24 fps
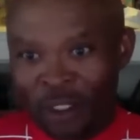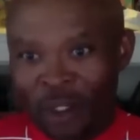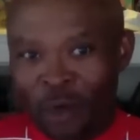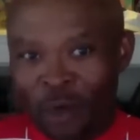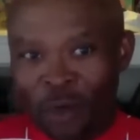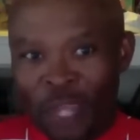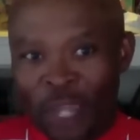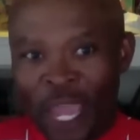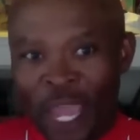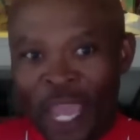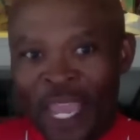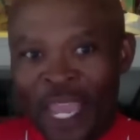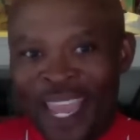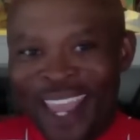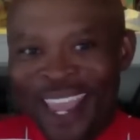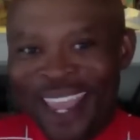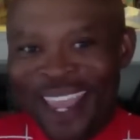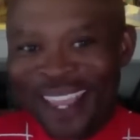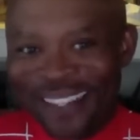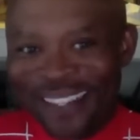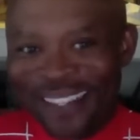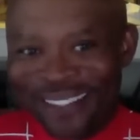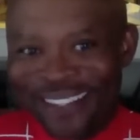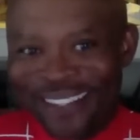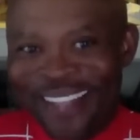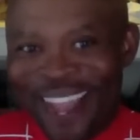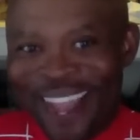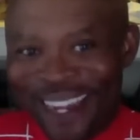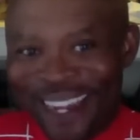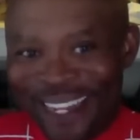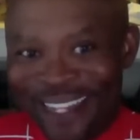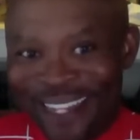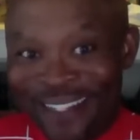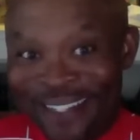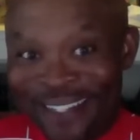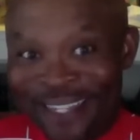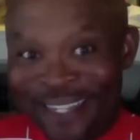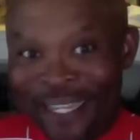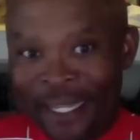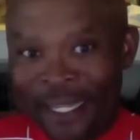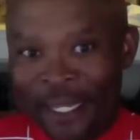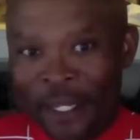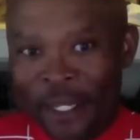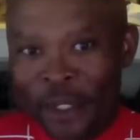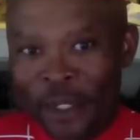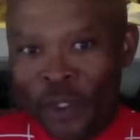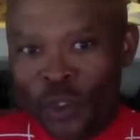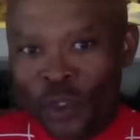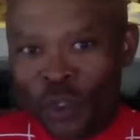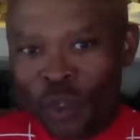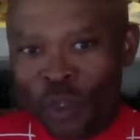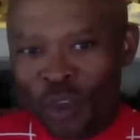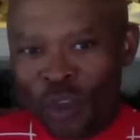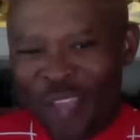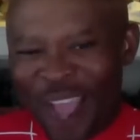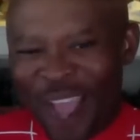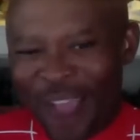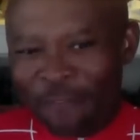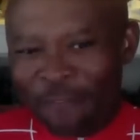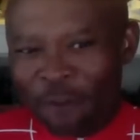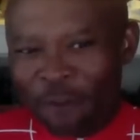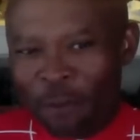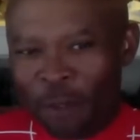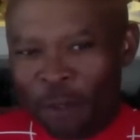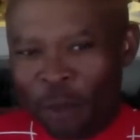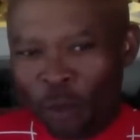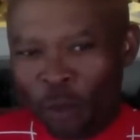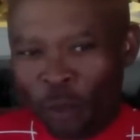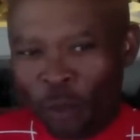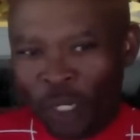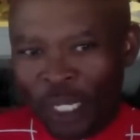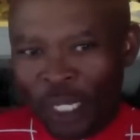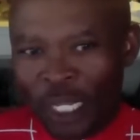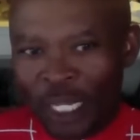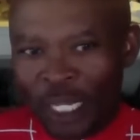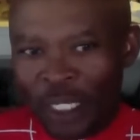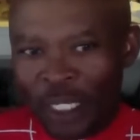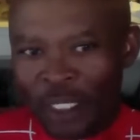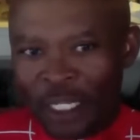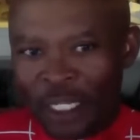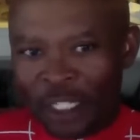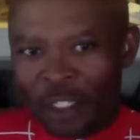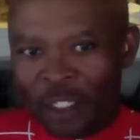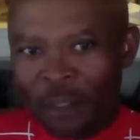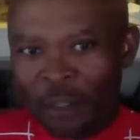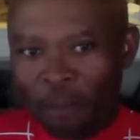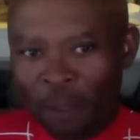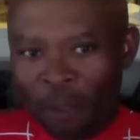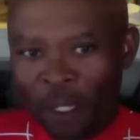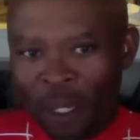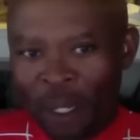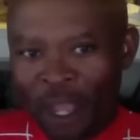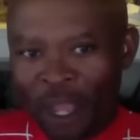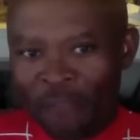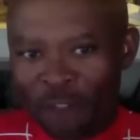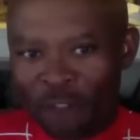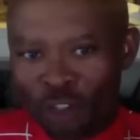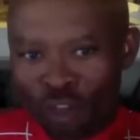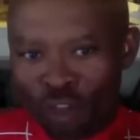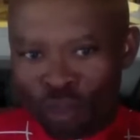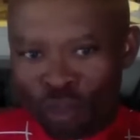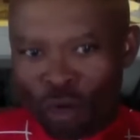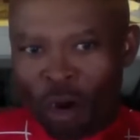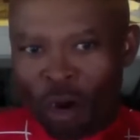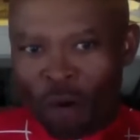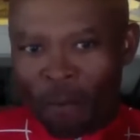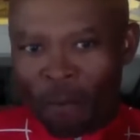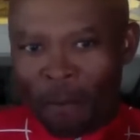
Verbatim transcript: Okay? It's not easy. So you have to be really disciplined and have a strong